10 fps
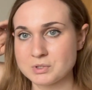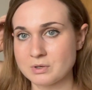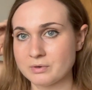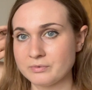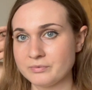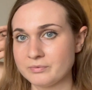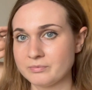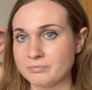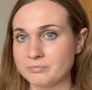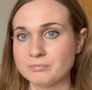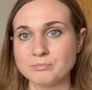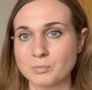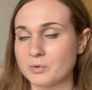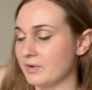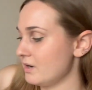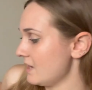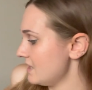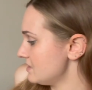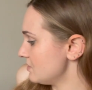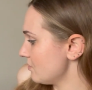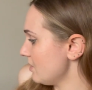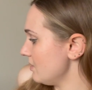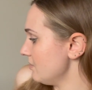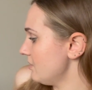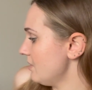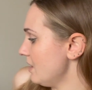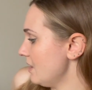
off more variegated growth,